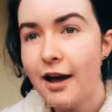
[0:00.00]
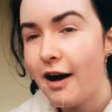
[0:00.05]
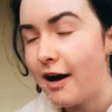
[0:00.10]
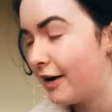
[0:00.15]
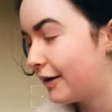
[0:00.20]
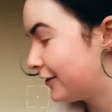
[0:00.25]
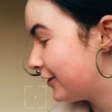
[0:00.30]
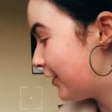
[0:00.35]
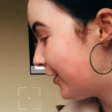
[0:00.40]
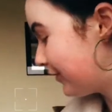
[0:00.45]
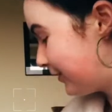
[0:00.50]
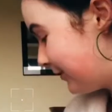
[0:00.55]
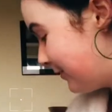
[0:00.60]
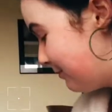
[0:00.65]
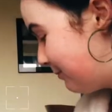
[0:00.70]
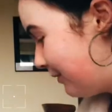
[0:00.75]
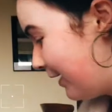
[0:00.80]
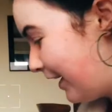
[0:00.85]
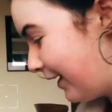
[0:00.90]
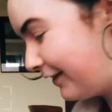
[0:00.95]
I thought the
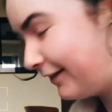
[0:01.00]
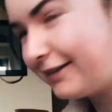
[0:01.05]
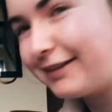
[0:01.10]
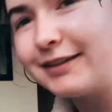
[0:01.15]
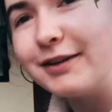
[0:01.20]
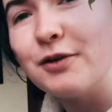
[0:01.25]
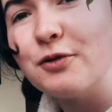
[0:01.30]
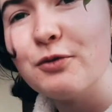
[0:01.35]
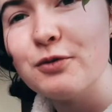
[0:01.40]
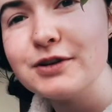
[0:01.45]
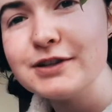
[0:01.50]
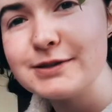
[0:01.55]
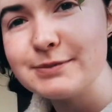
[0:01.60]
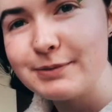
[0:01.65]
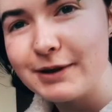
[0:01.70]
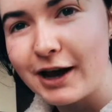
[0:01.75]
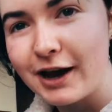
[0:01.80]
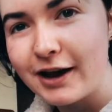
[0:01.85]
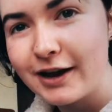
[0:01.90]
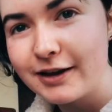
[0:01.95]
bed was
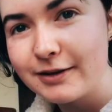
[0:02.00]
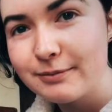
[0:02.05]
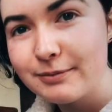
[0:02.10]
behind